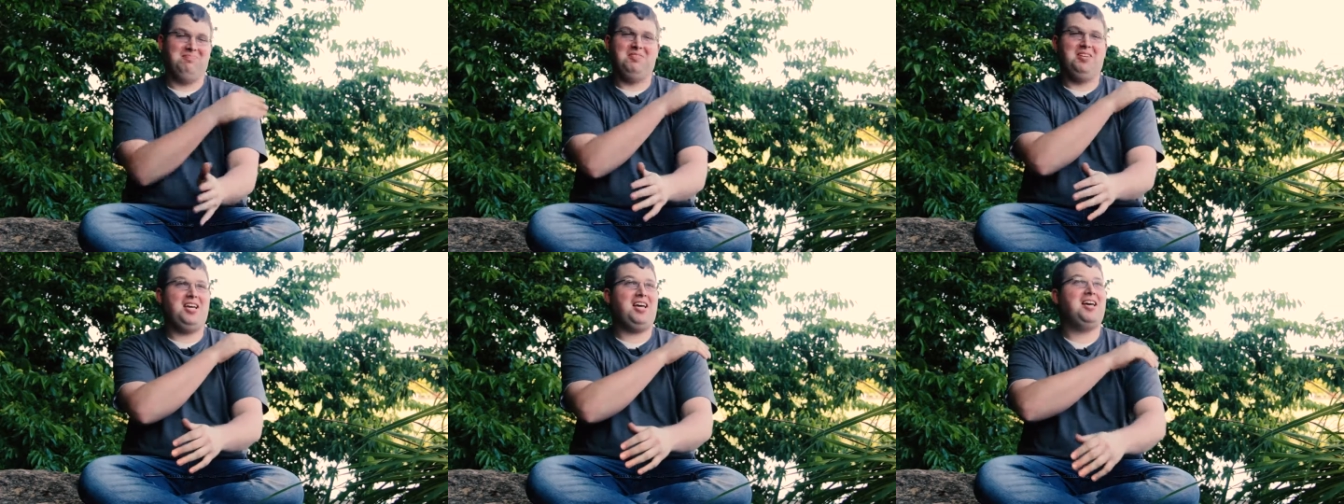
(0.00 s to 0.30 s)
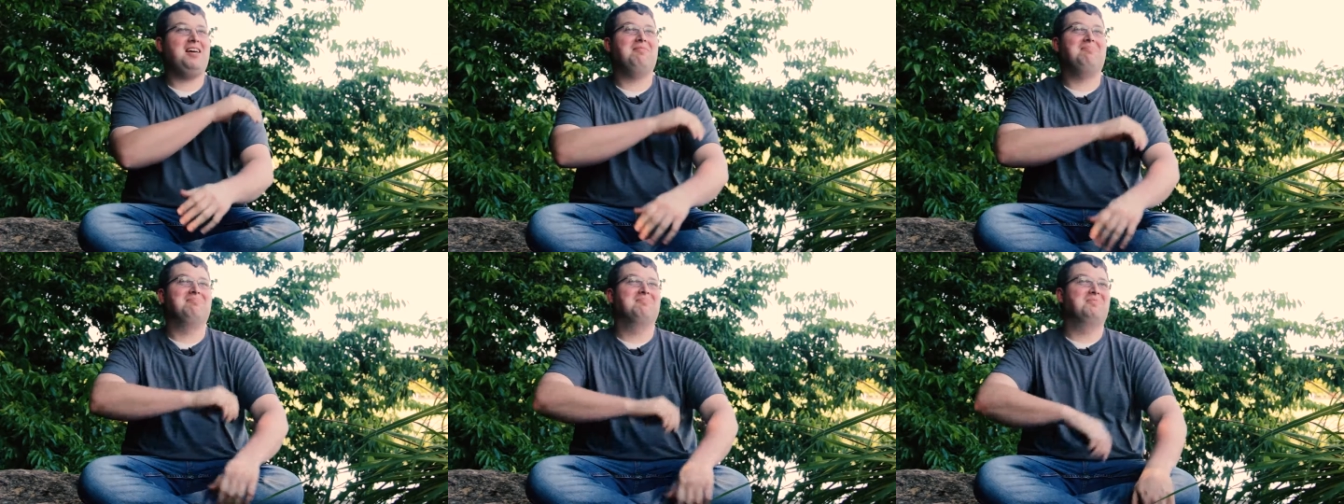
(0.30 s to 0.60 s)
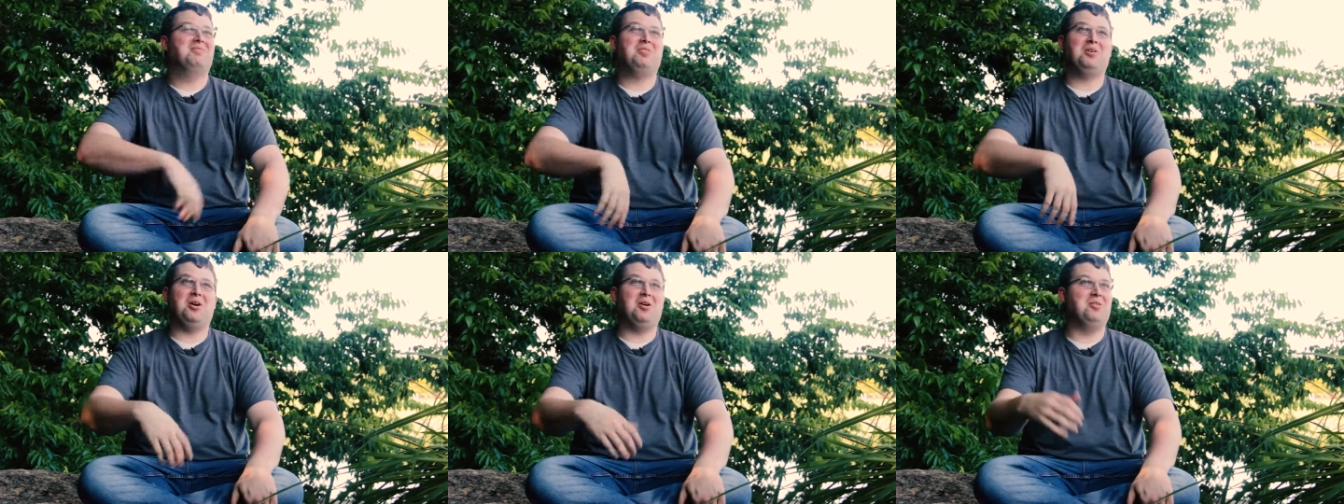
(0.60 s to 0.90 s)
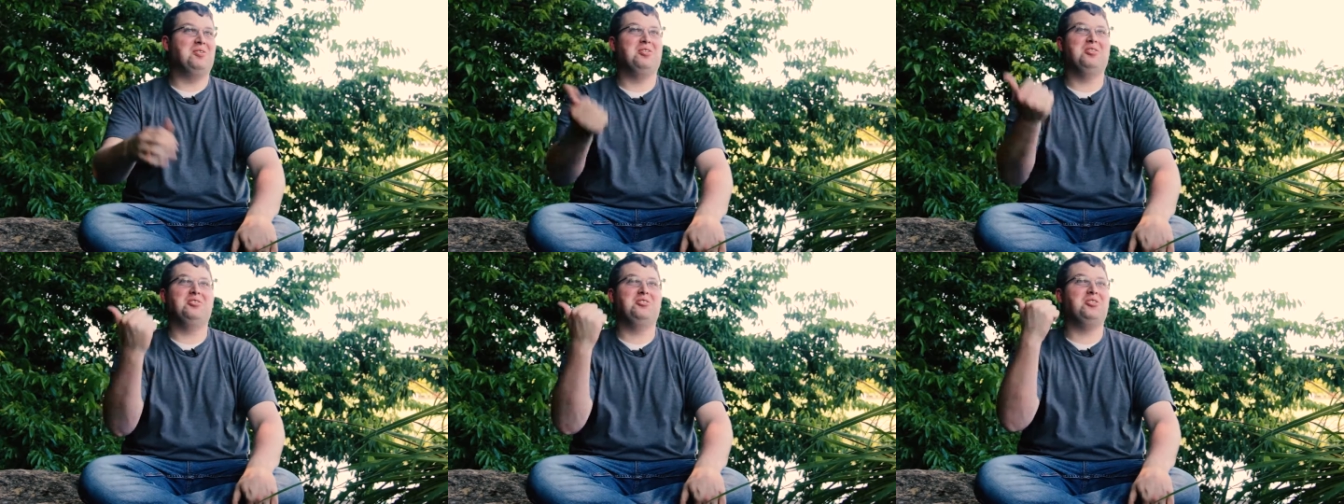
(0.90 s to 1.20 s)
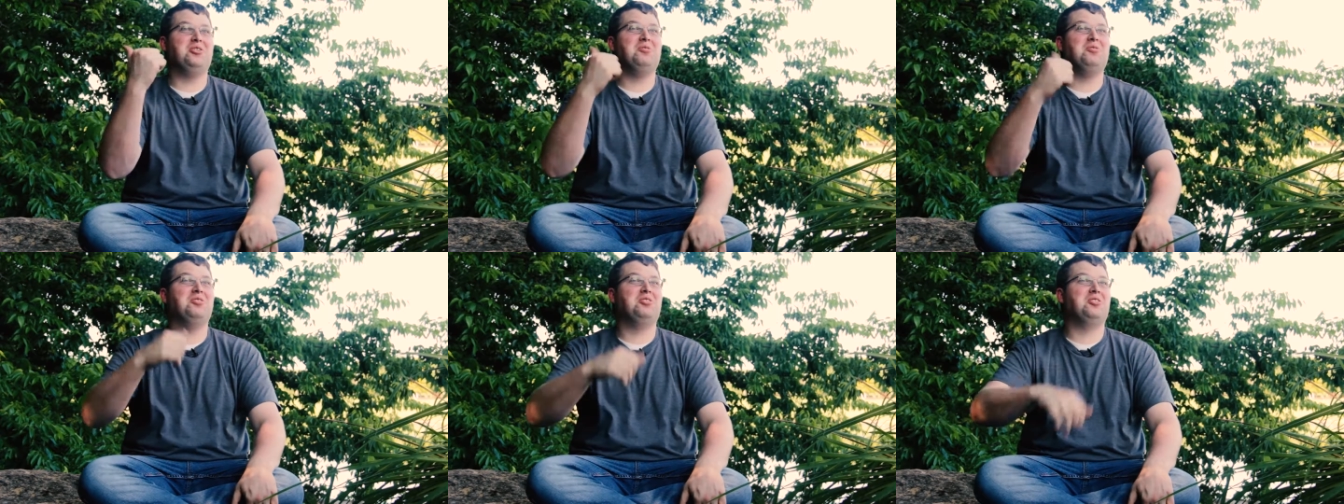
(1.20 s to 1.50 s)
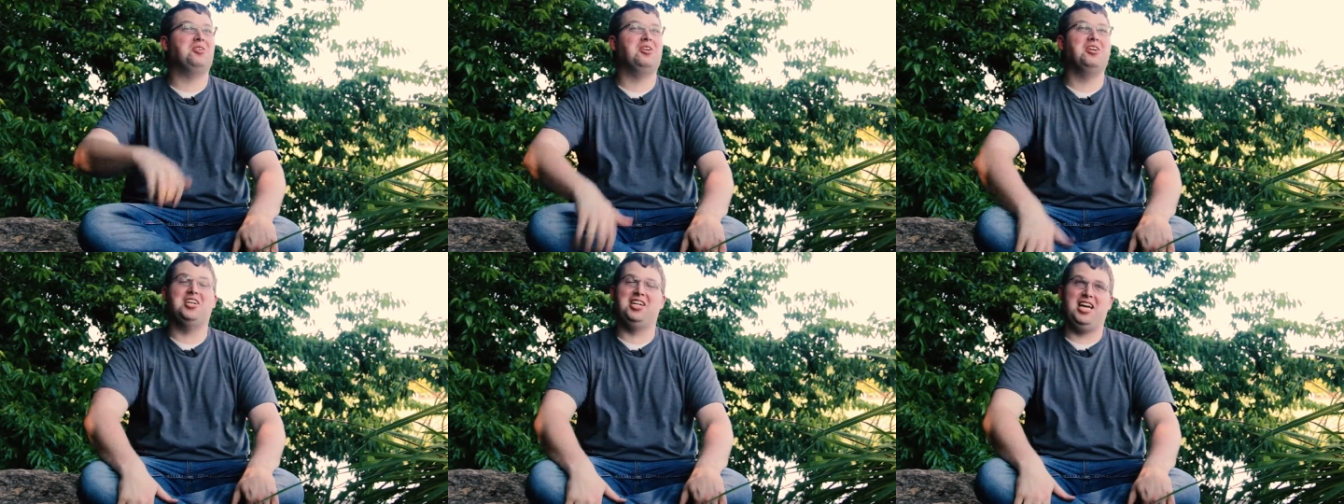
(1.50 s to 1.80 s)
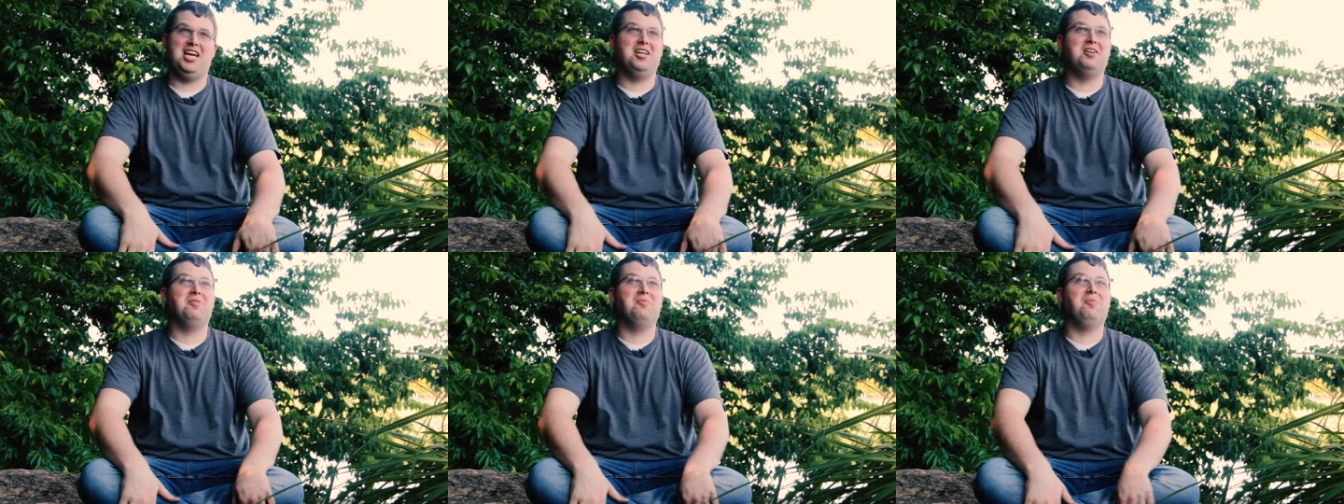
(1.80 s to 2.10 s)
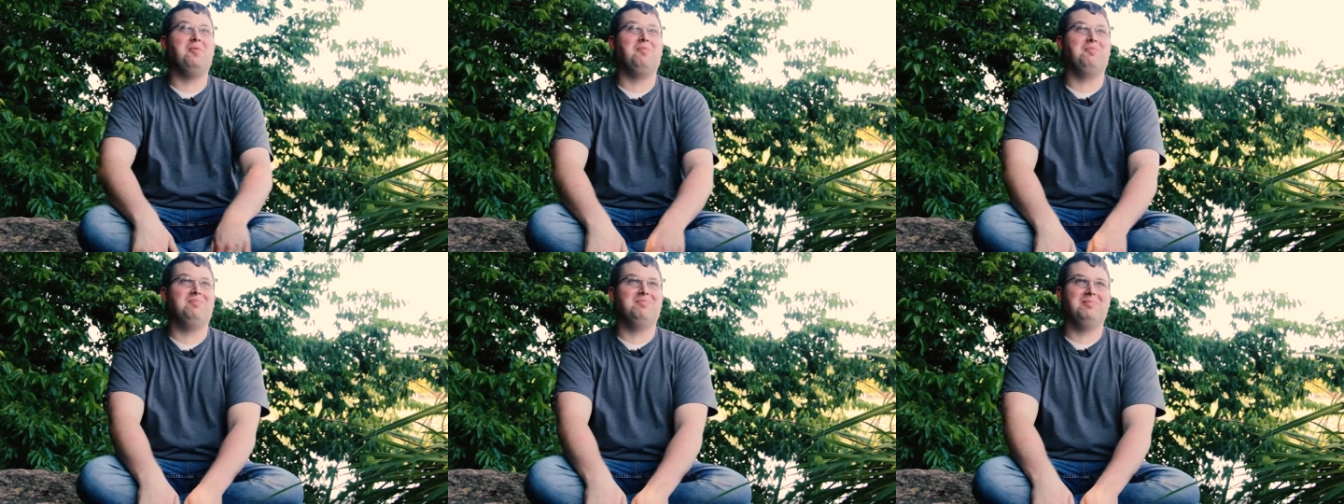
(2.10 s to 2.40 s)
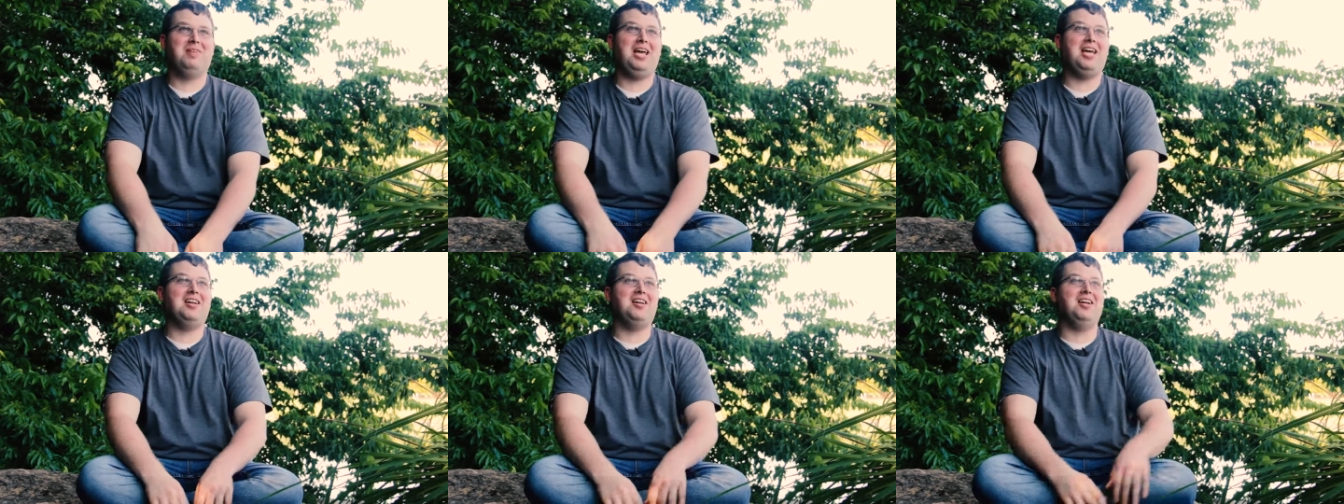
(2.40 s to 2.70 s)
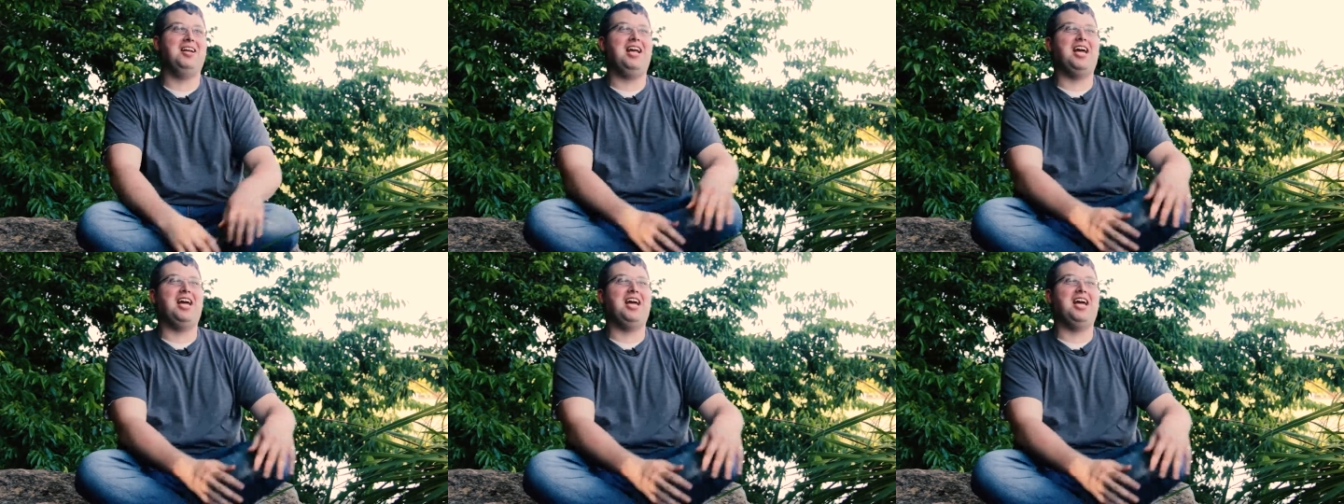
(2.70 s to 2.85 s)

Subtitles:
okay, we're going to the jewelry store, you get an